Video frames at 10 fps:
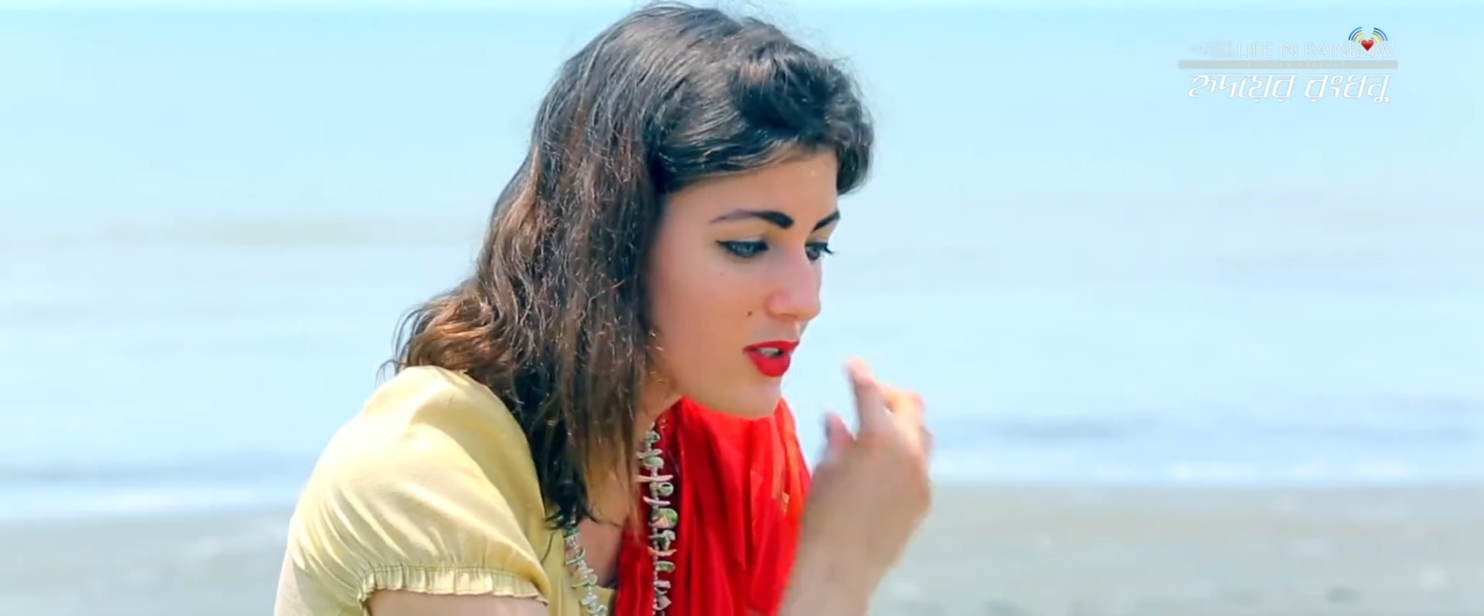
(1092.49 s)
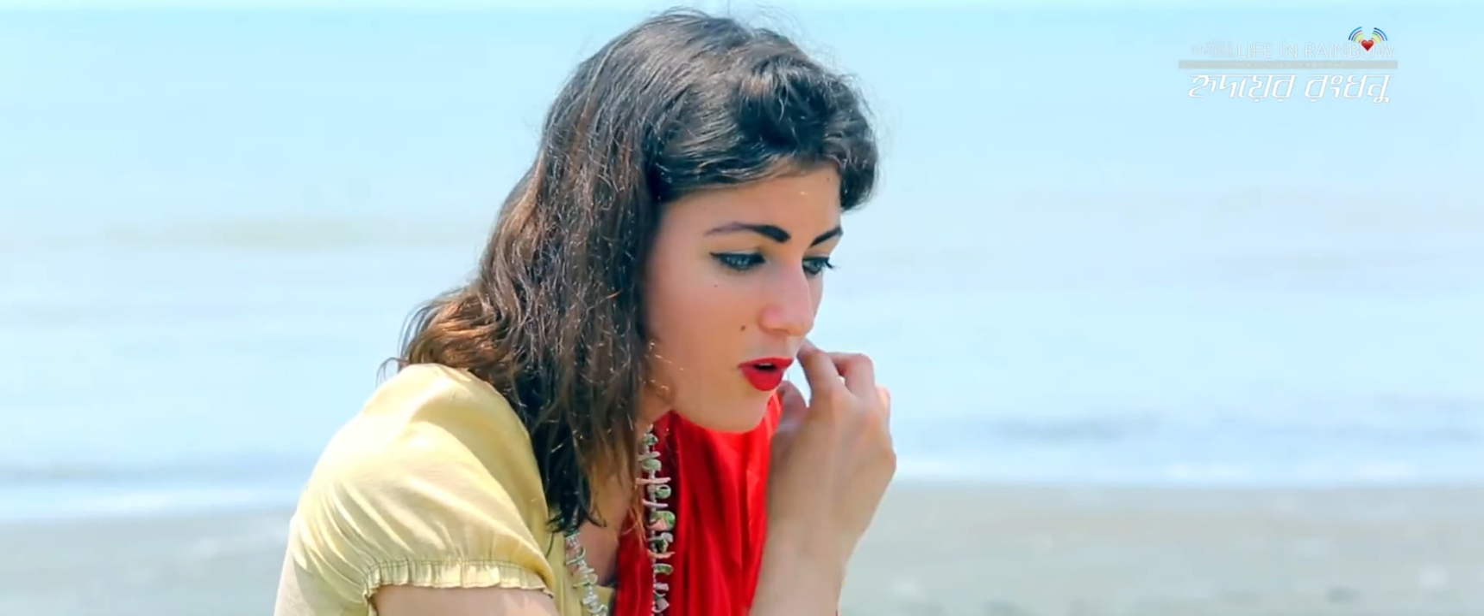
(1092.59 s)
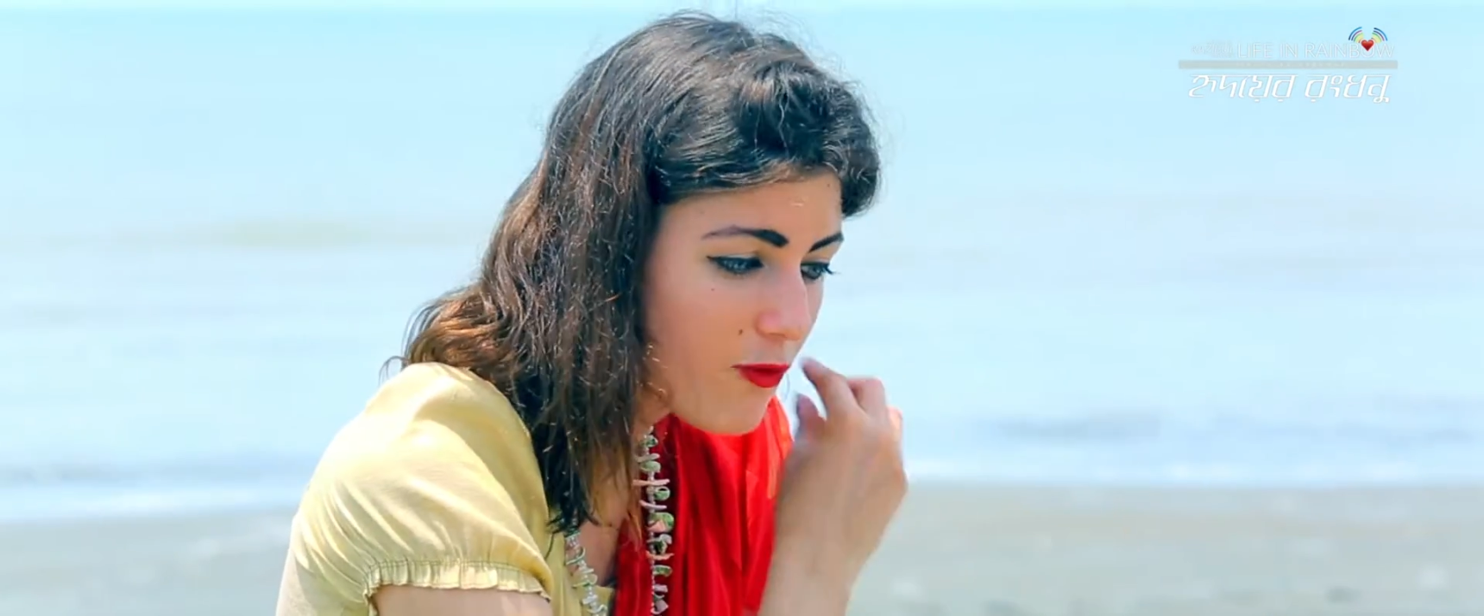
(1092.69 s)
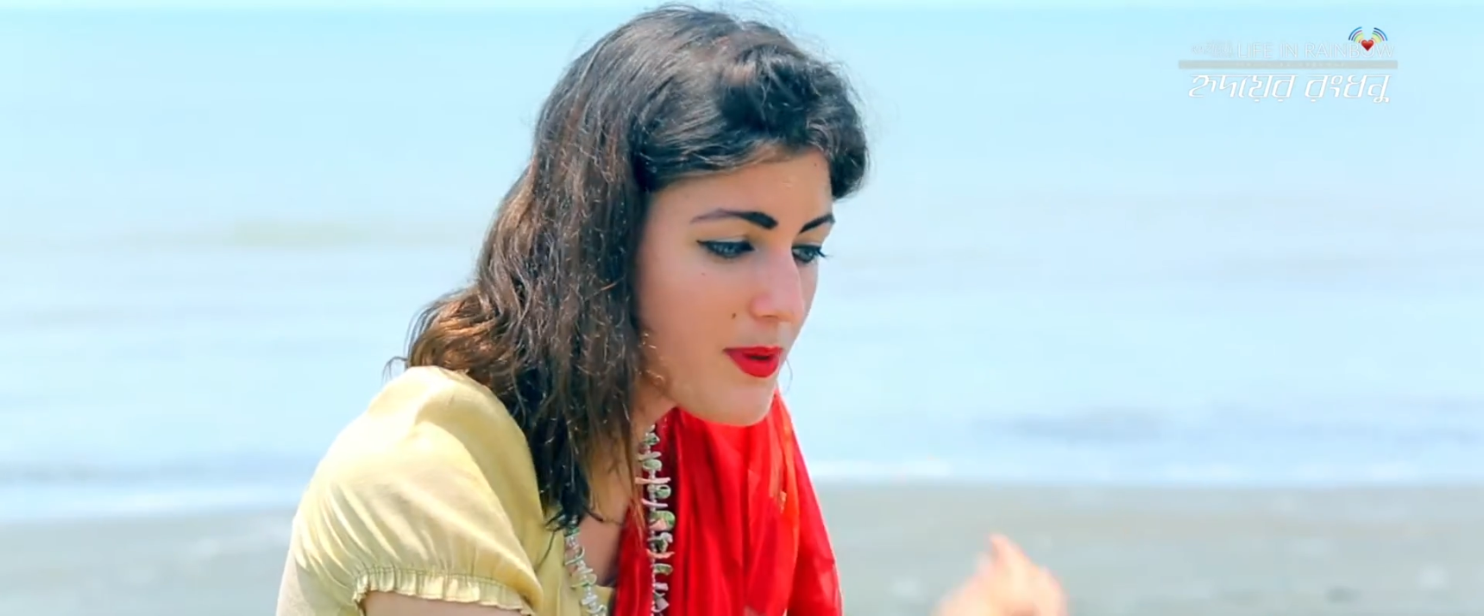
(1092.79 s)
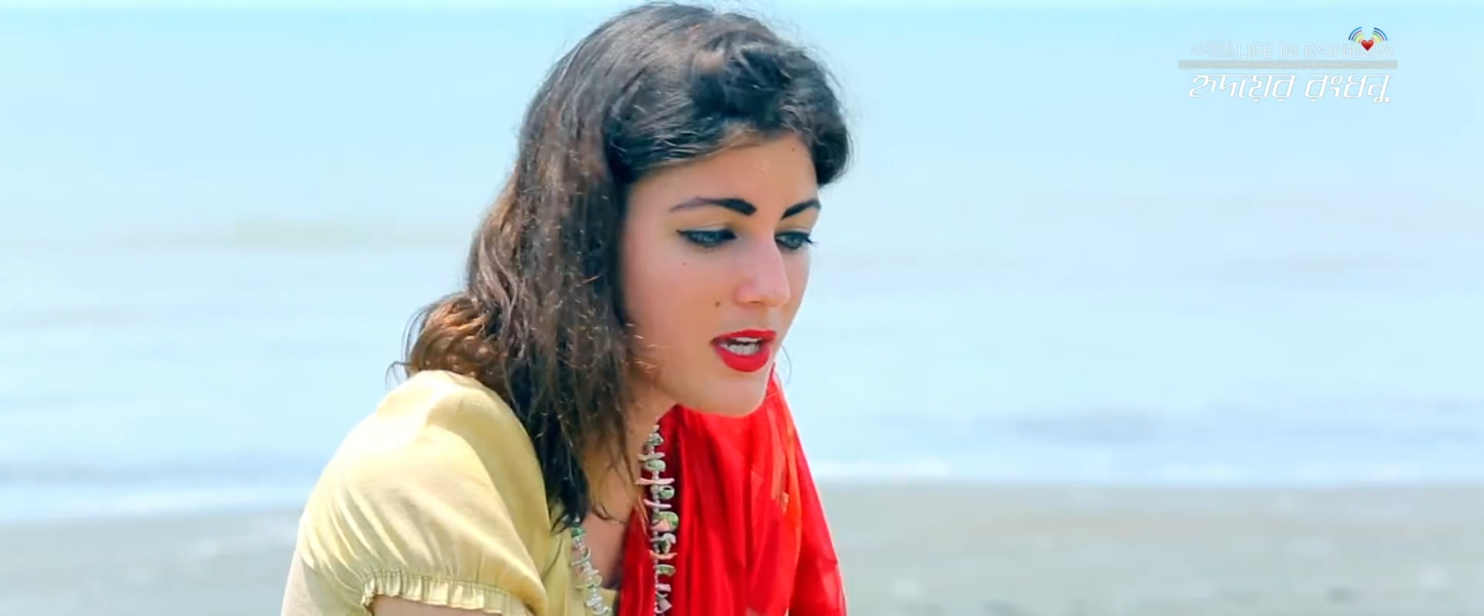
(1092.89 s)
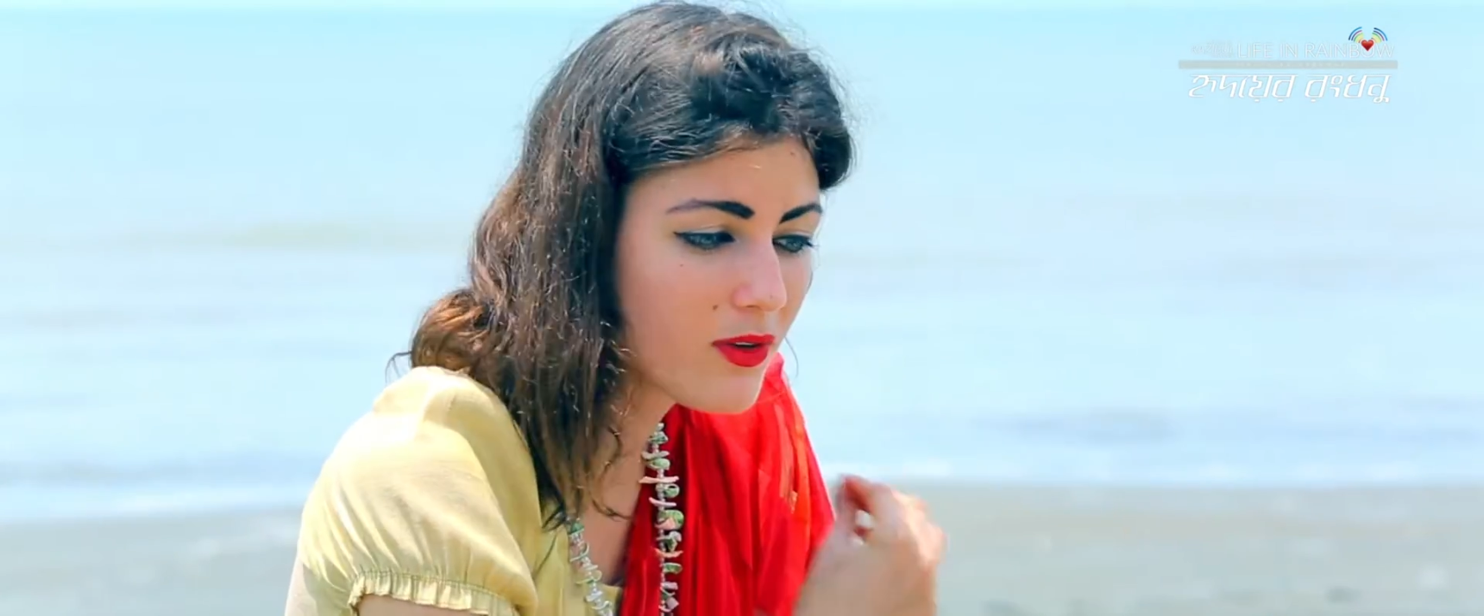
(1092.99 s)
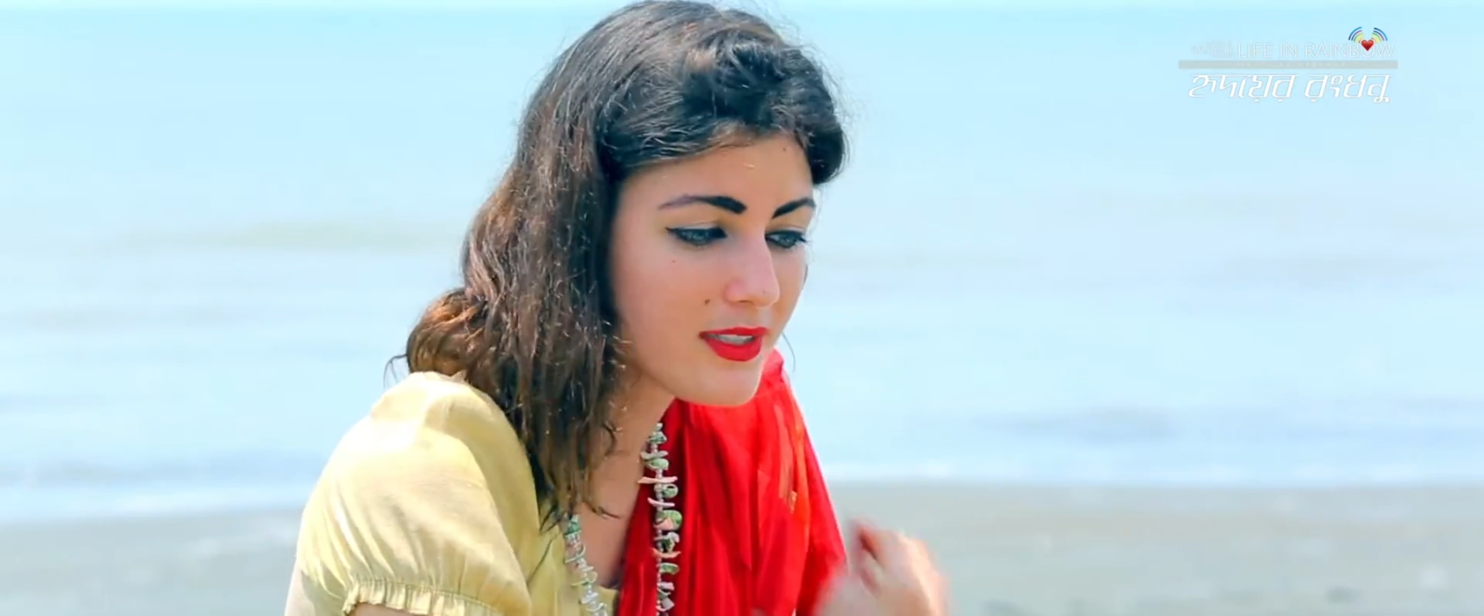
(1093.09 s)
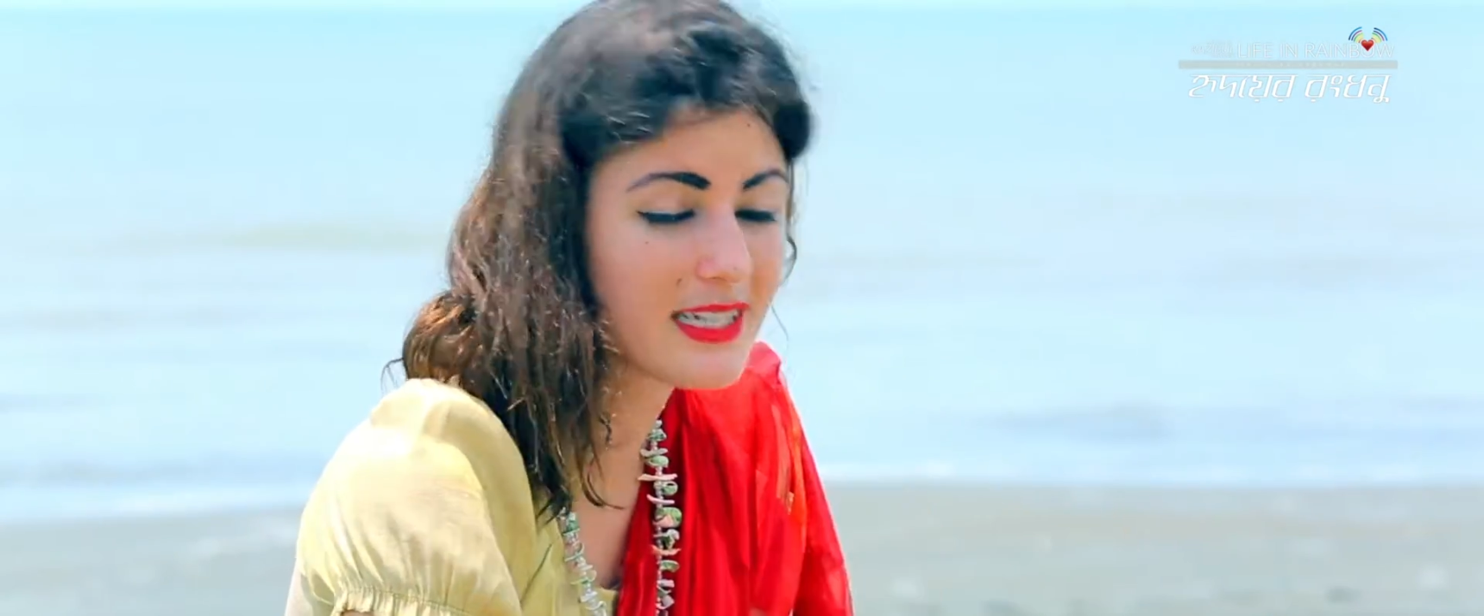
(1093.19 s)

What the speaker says: of being on